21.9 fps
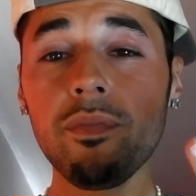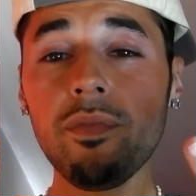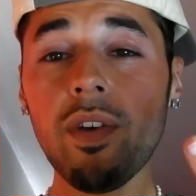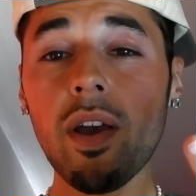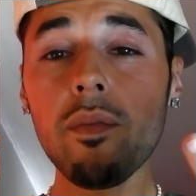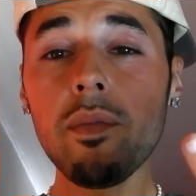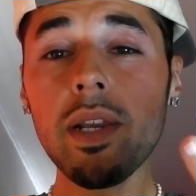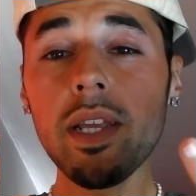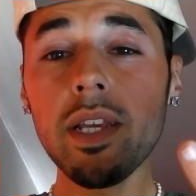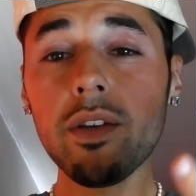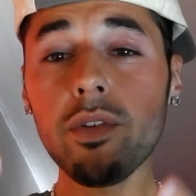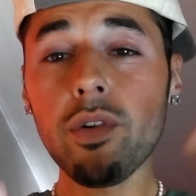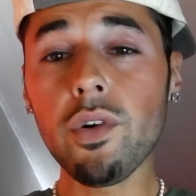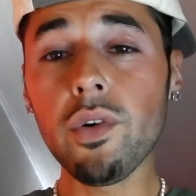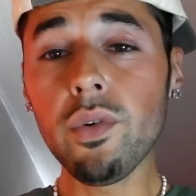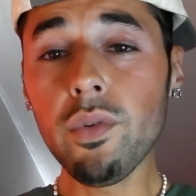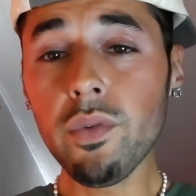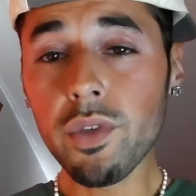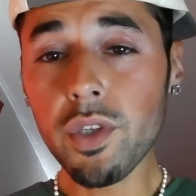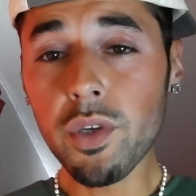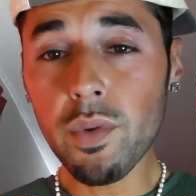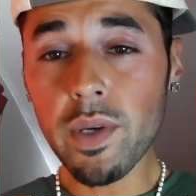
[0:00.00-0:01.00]
Family
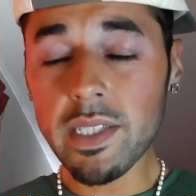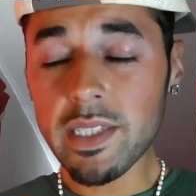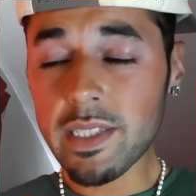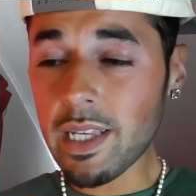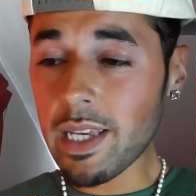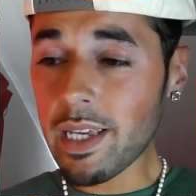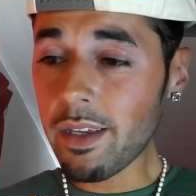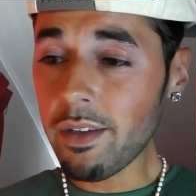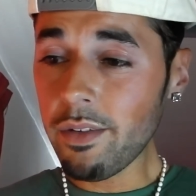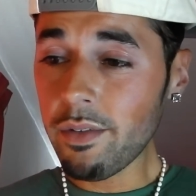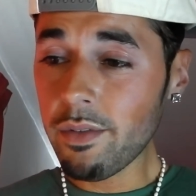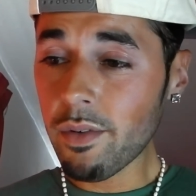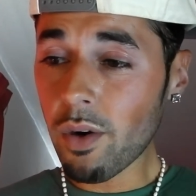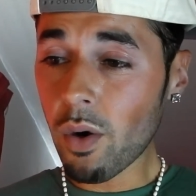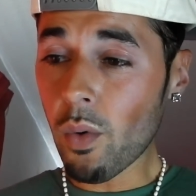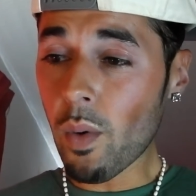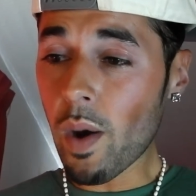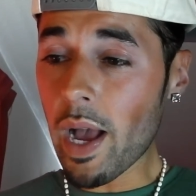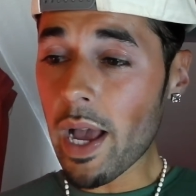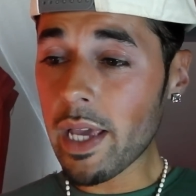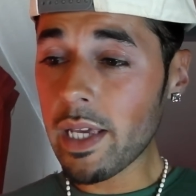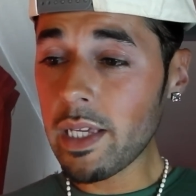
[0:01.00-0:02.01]
crew, USA,
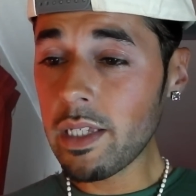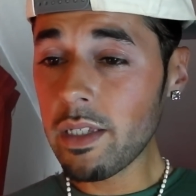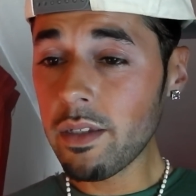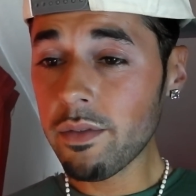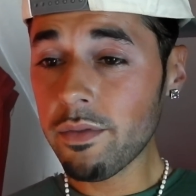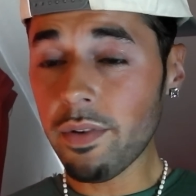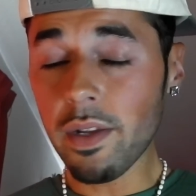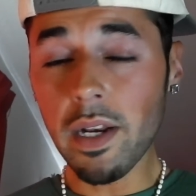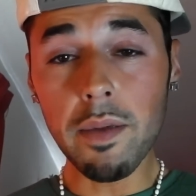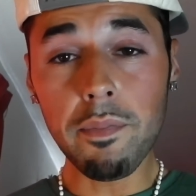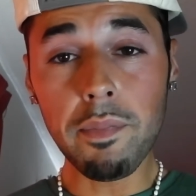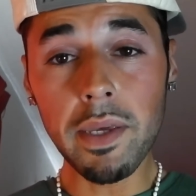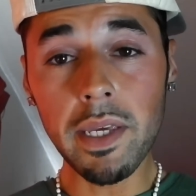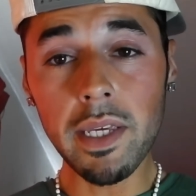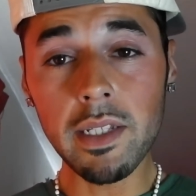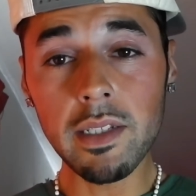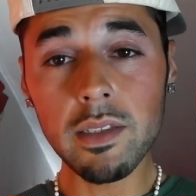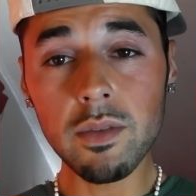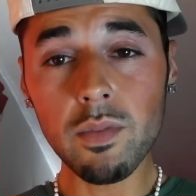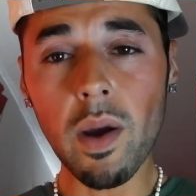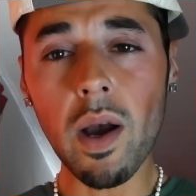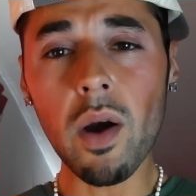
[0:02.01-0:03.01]
Hawaii,
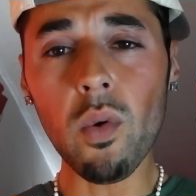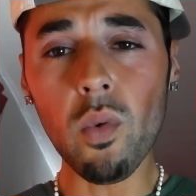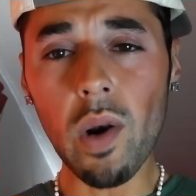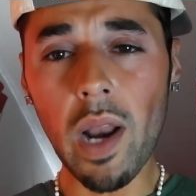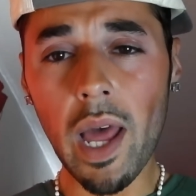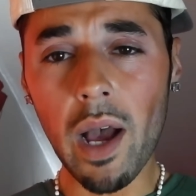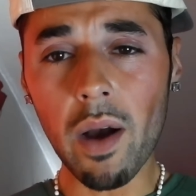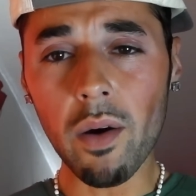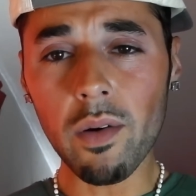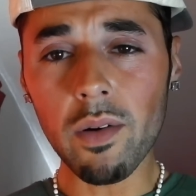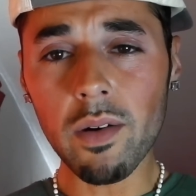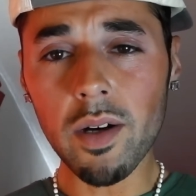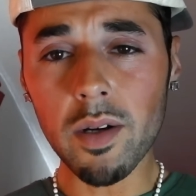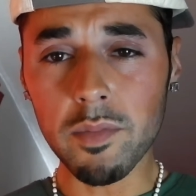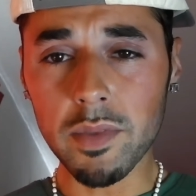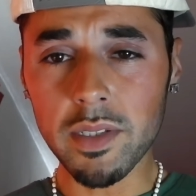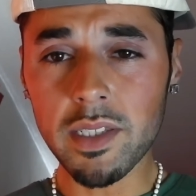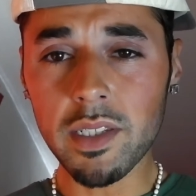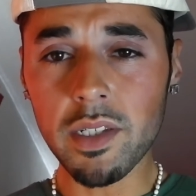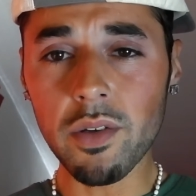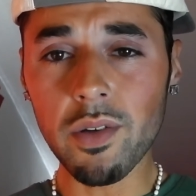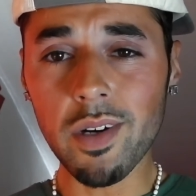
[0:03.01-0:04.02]
Philippines, we're all out. I'm going
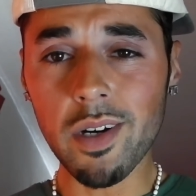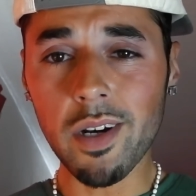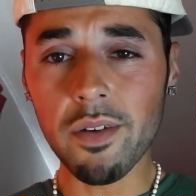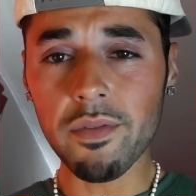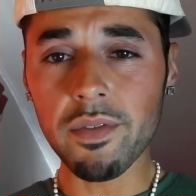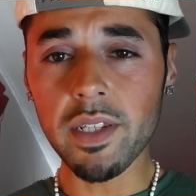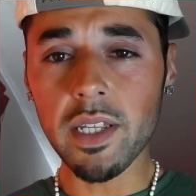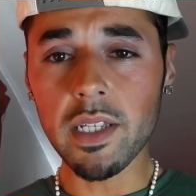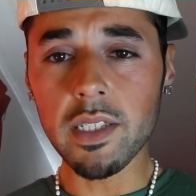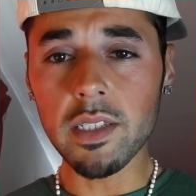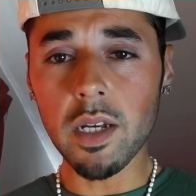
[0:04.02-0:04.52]
to see you on another day's